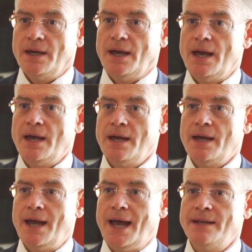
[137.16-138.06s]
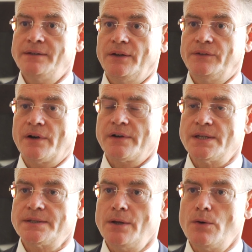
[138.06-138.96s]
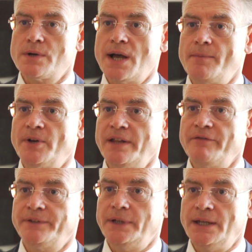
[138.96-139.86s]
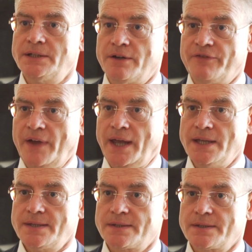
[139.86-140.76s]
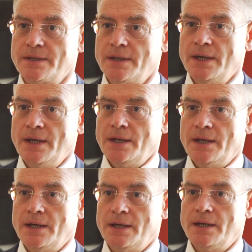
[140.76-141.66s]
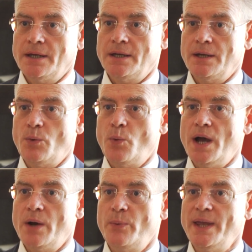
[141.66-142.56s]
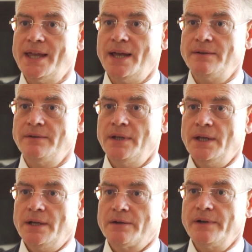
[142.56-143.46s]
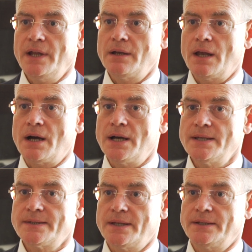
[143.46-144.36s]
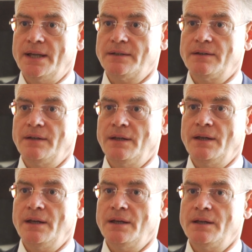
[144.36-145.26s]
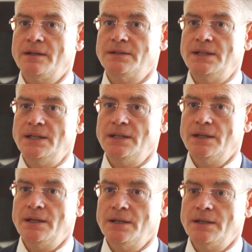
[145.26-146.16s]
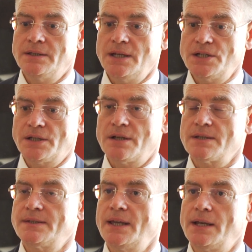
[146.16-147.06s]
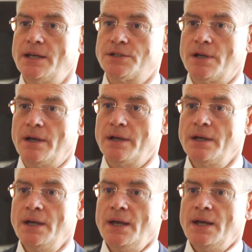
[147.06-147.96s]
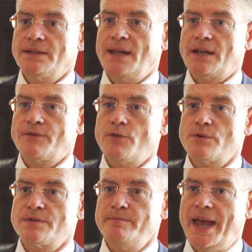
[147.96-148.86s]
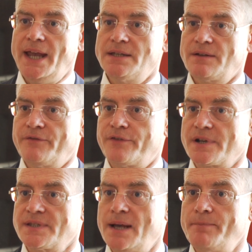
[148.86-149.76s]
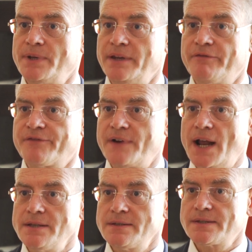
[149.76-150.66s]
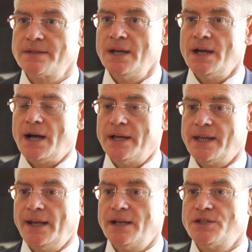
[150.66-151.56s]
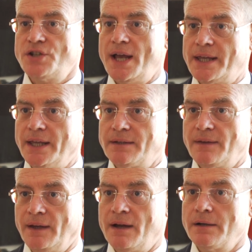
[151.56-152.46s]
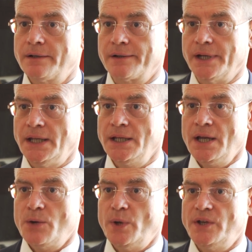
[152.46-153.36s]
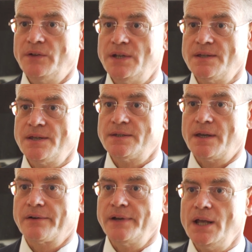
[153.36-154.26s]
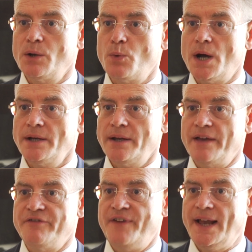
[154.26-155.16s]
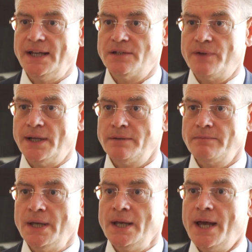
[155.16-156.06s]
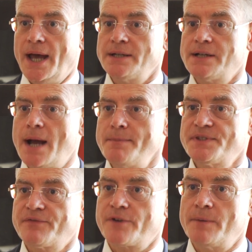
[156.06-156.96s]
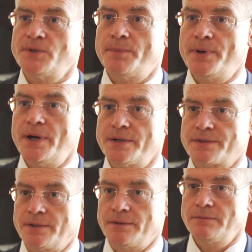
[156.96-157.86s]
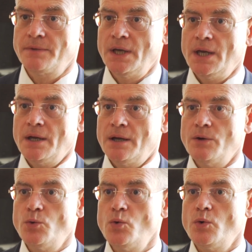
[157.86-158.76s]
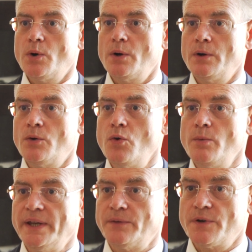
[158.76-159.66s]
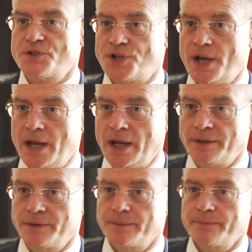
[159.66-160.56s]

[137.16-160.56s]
And there is no common interface where we can realize that the digital signature that was made, for example, in France, I cannot check it in Hungary whether this is a real one, a valid one, and comes from the person whom it was shared.